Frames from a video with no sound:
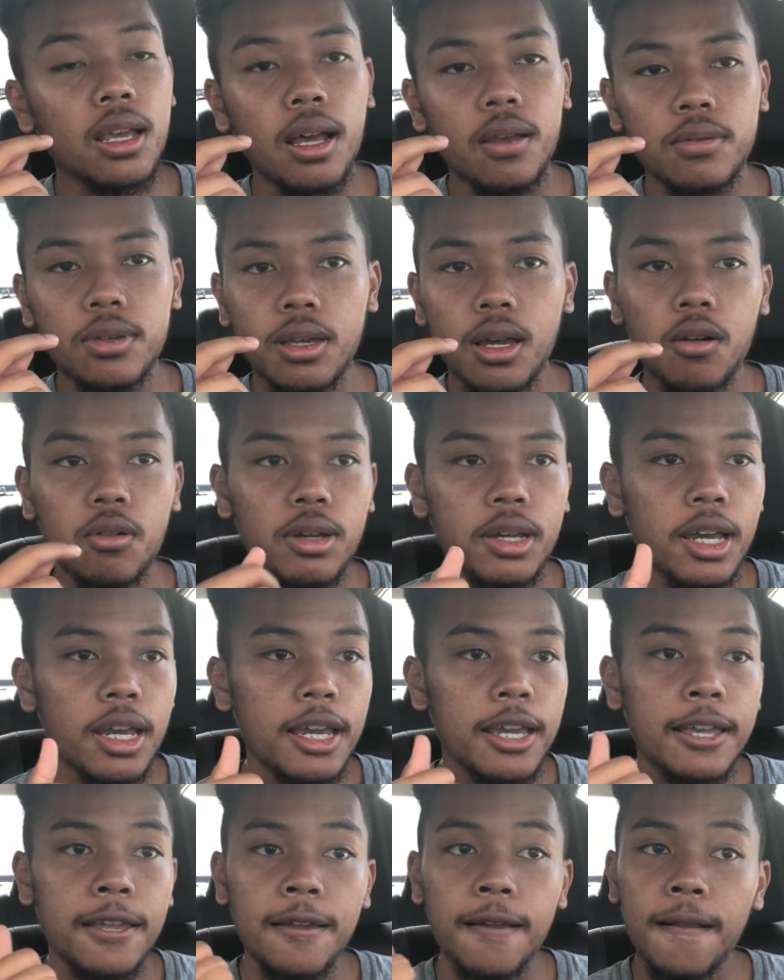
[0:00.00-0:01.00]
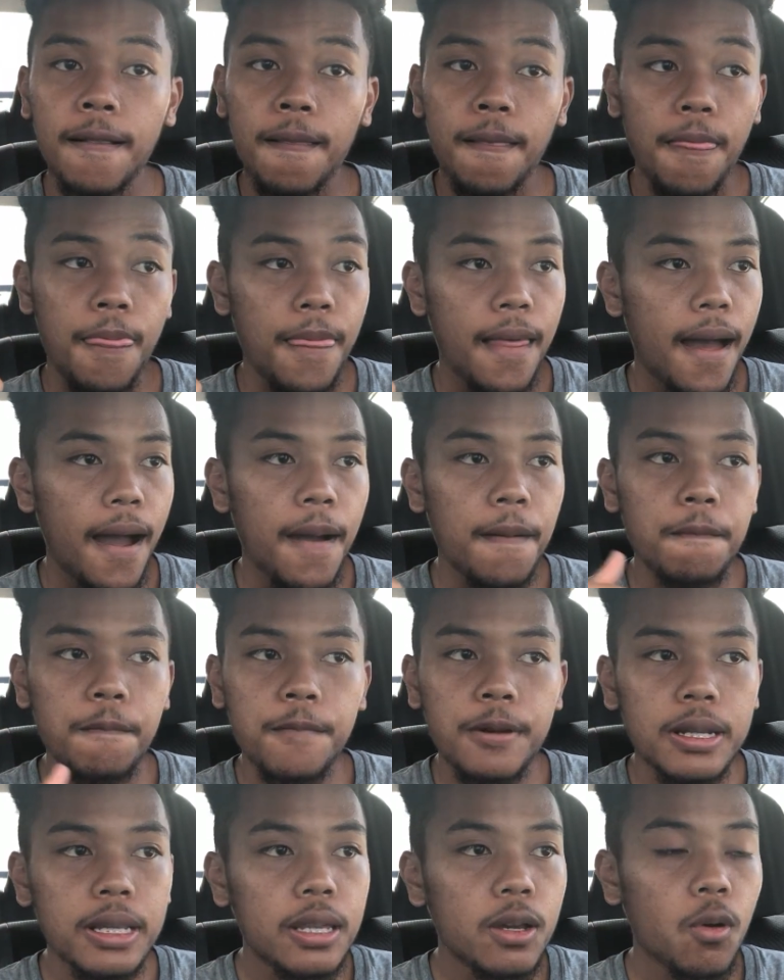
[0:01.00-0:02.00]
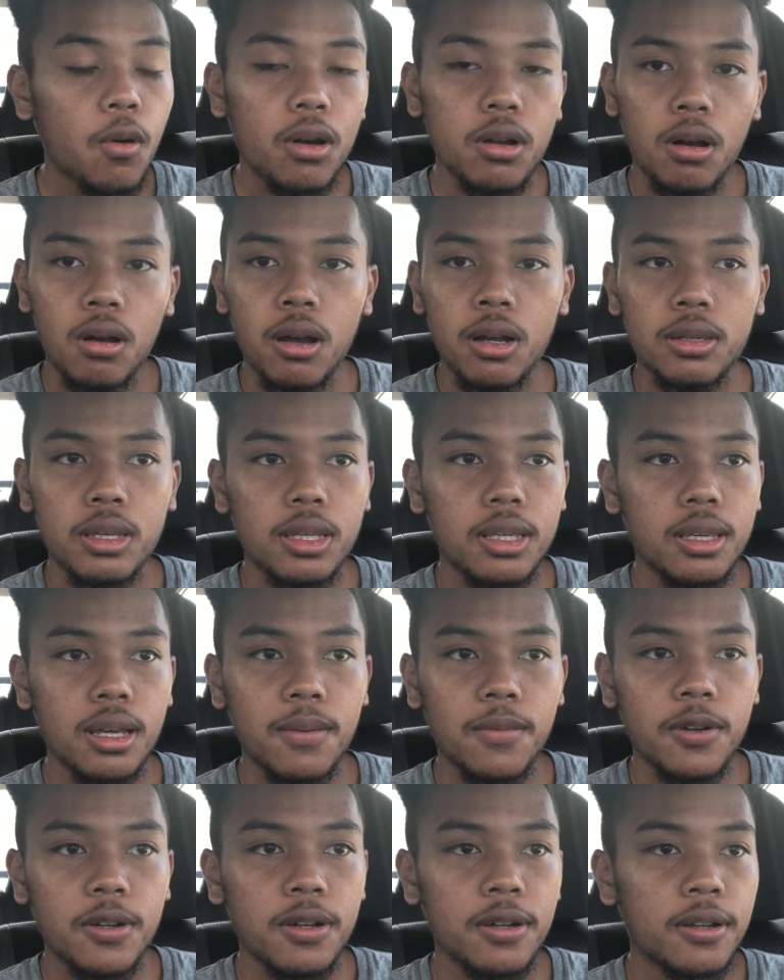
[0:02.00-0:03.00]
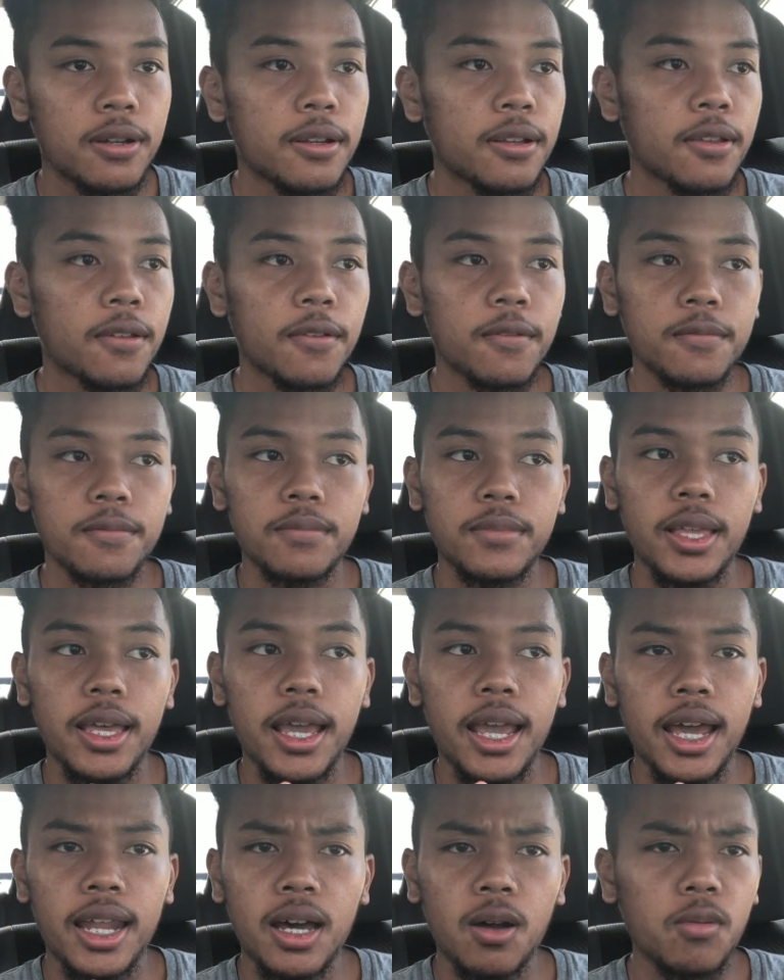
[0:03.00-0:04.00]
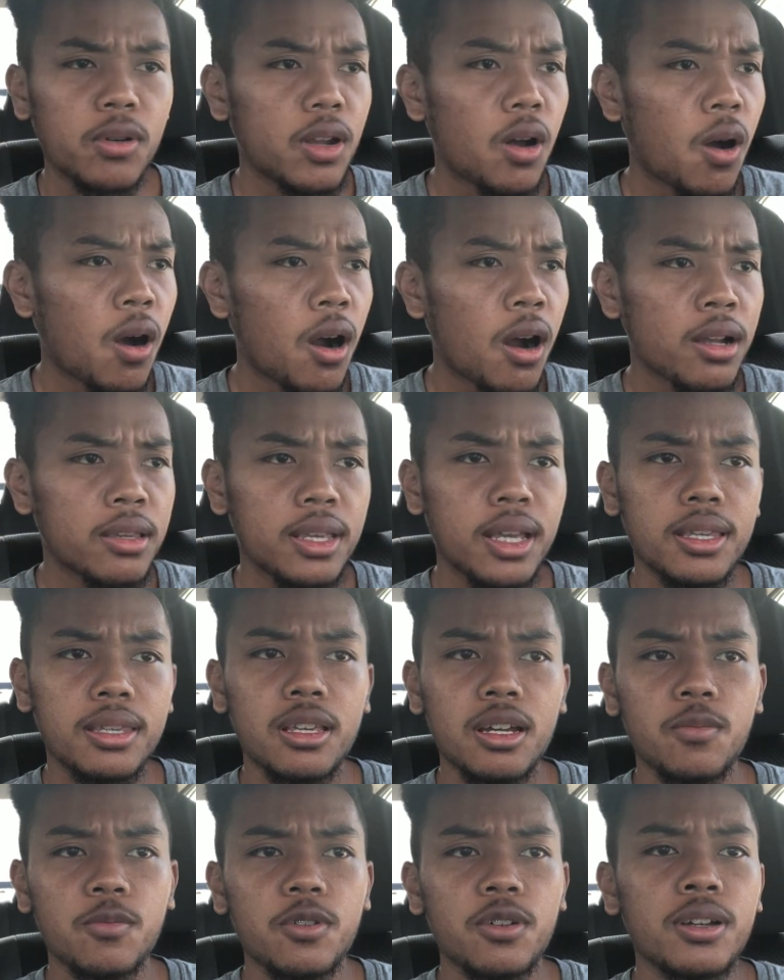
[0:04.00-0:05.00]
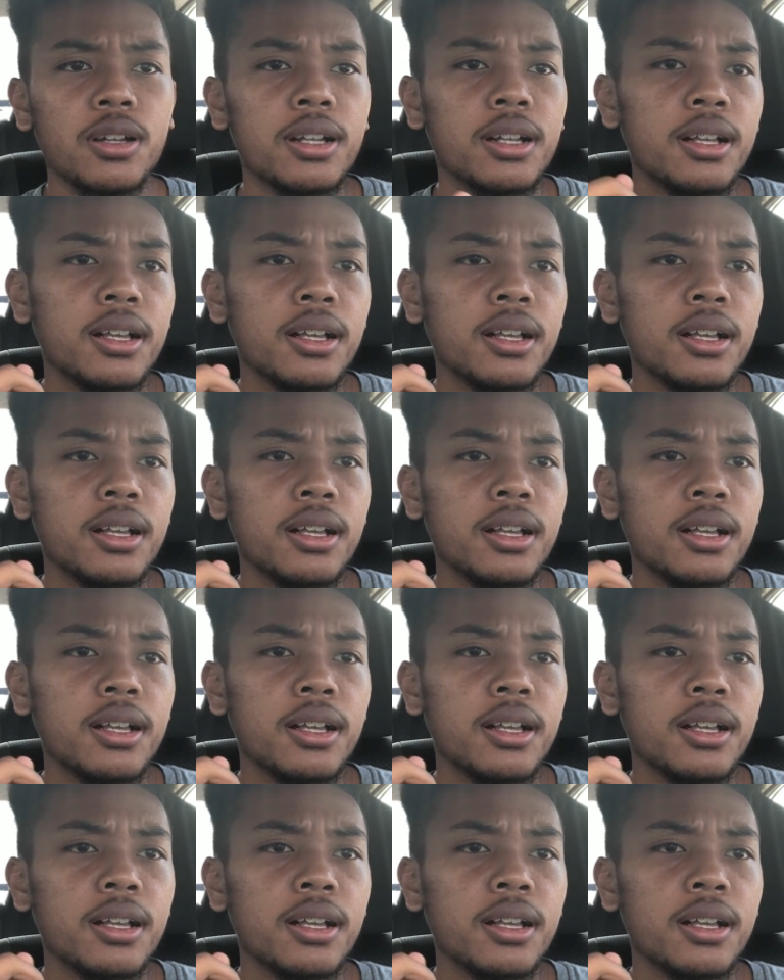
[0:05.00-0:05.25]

I was like, okay, I'm really going hard this summer. And I went hard that summer.